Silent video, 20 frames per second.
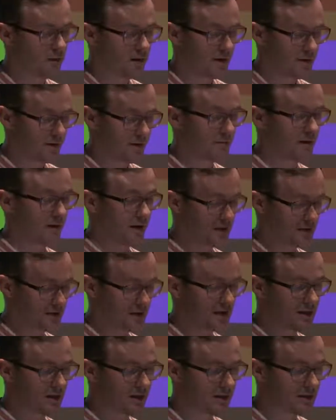by
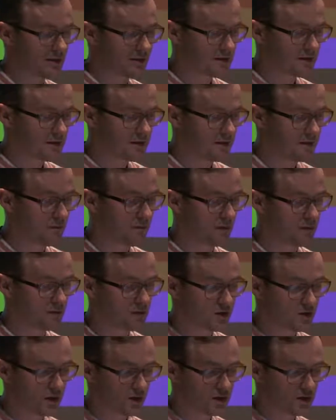Xenakis for
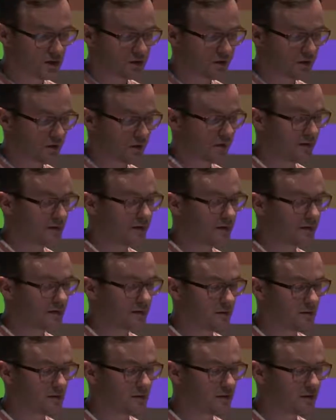construction of
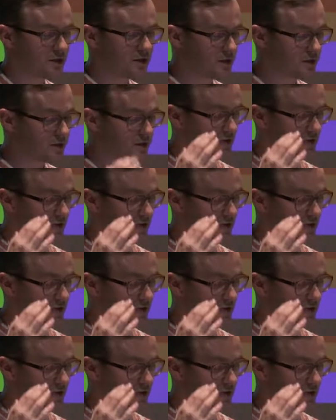integer